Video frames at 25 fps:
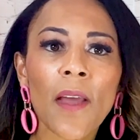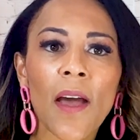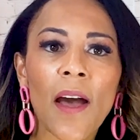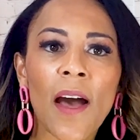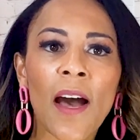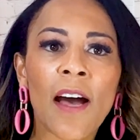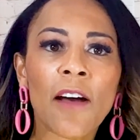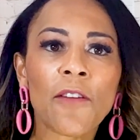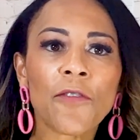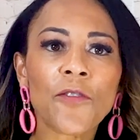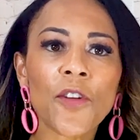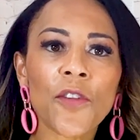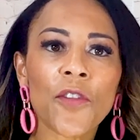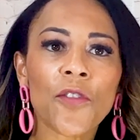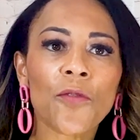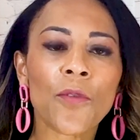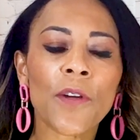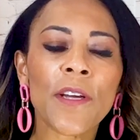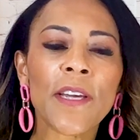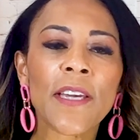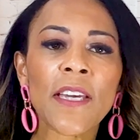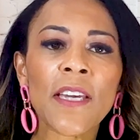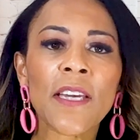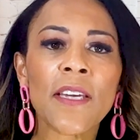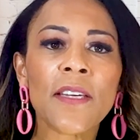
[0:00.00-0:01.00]
After
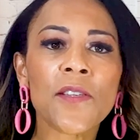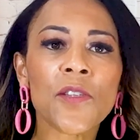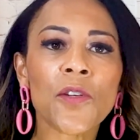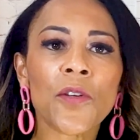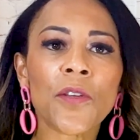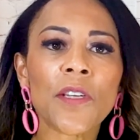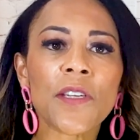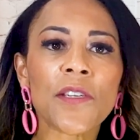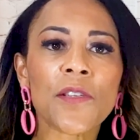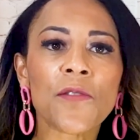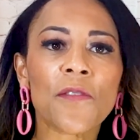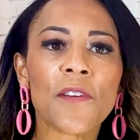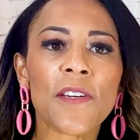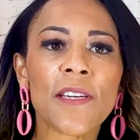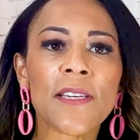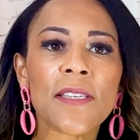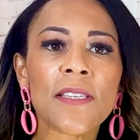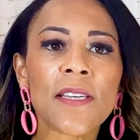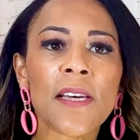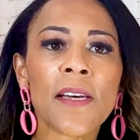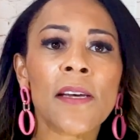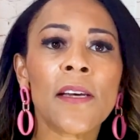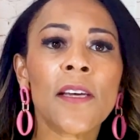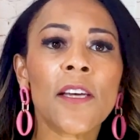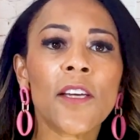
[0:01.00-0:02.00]
3 years on this
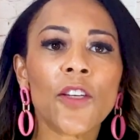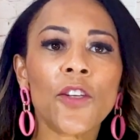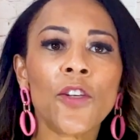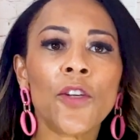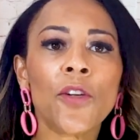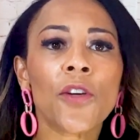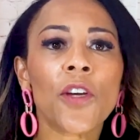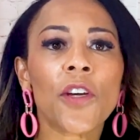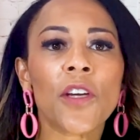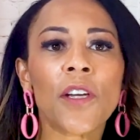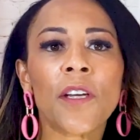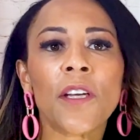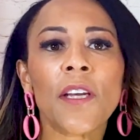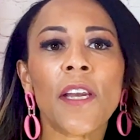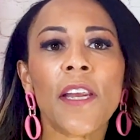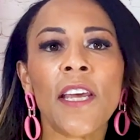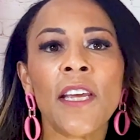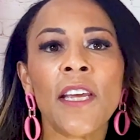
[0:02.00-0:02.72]
visa, you can